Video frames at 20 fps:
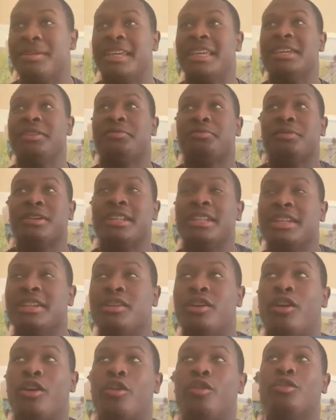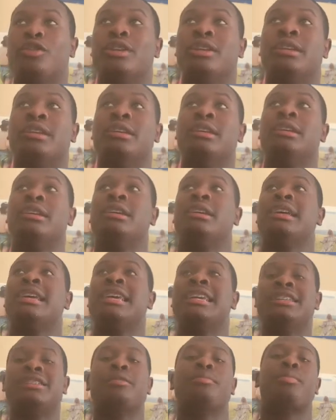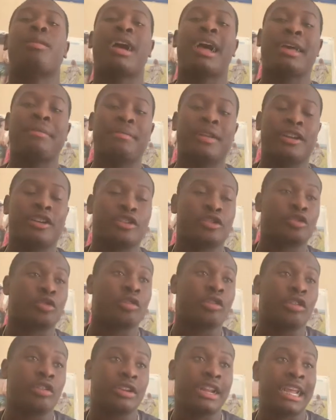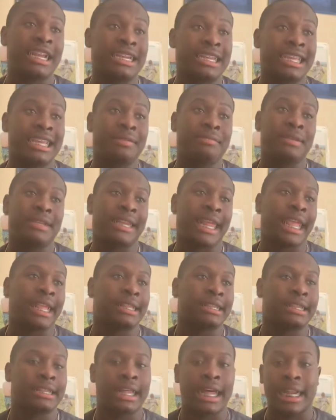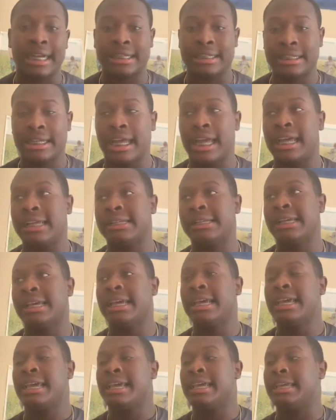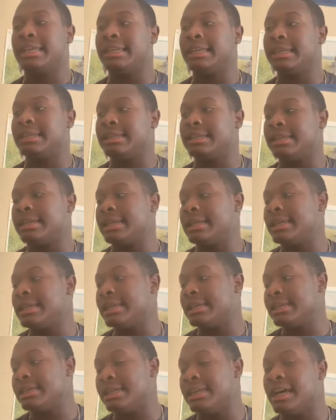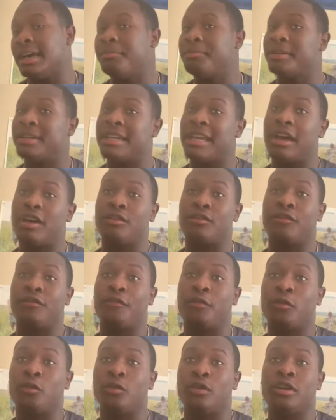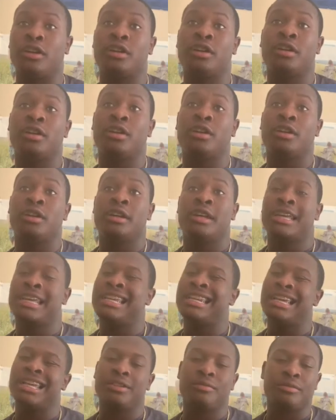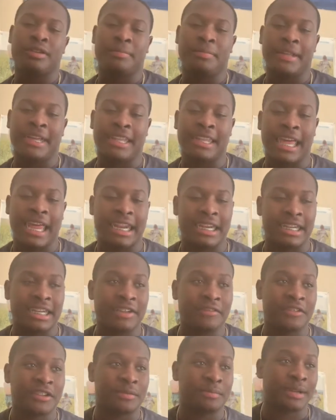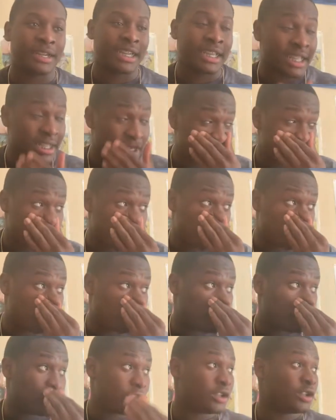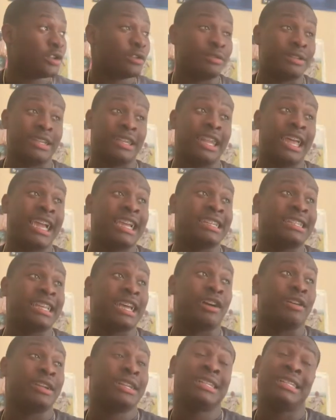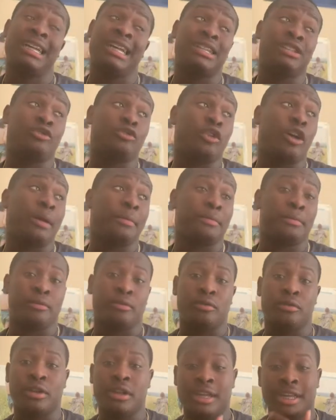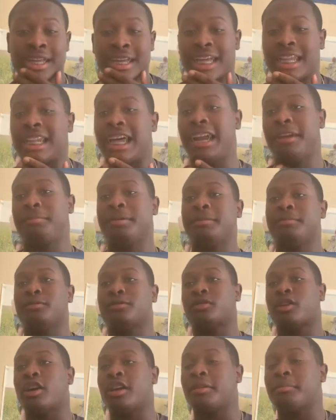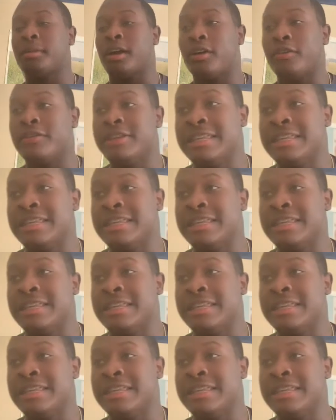and he's really he's the primary scorer on that team. He takes a lot of shots. He gets up and down the floor. He doesn't really play a lot of defense, but he can shoot the lights out, and he's unstoppable. A lot of people are talking about